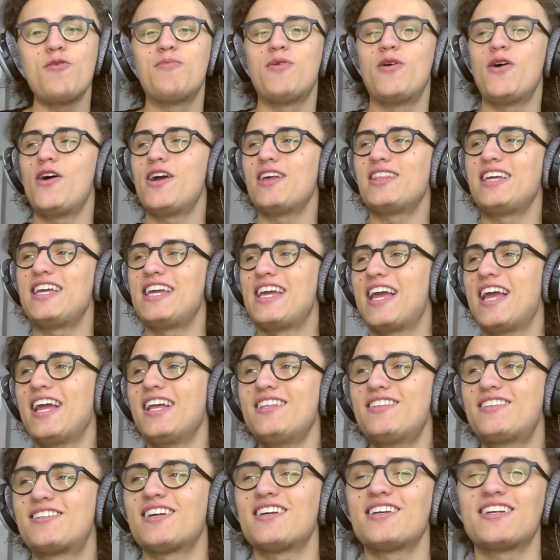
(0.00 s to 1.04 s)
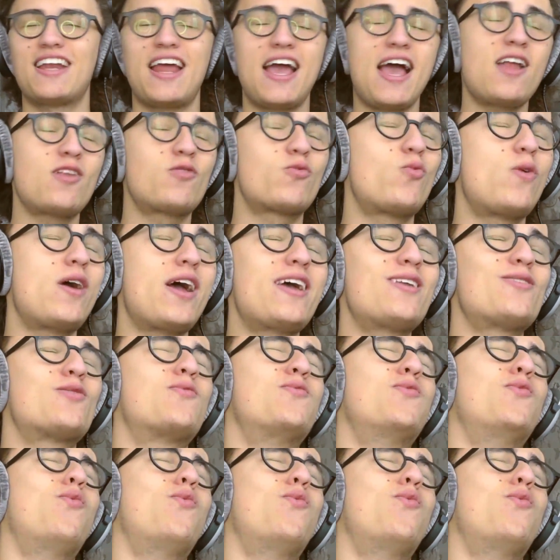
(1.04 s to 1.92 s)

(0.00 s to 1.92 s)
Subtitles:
boy, the internet went